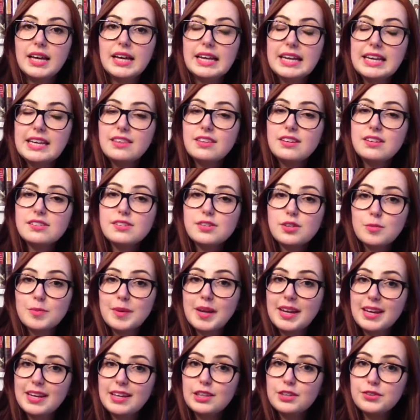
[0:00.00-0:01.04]
Elixir
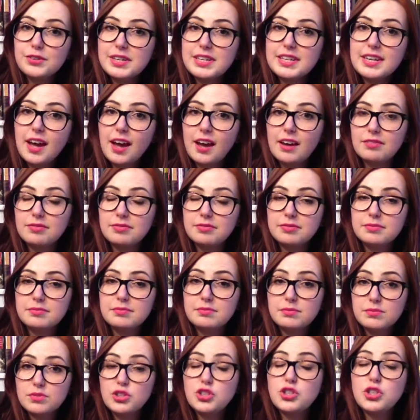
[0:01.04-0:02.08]
by Hilary Duff.
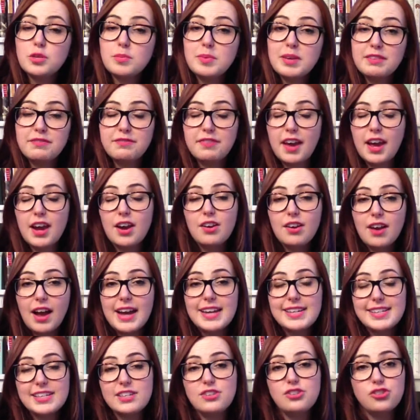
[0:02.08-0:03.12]
To be fair,
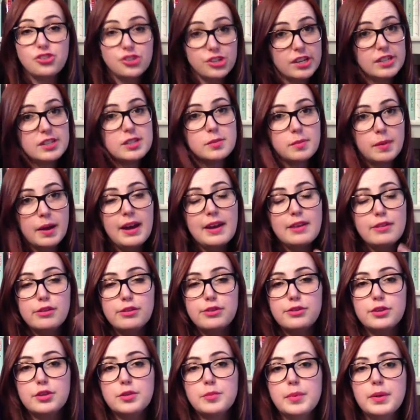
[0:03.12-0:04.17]
I did just buy the
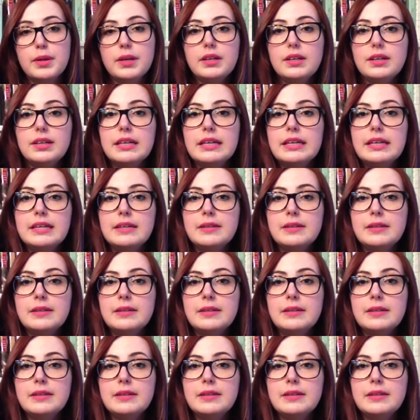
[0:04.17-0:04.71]
third book,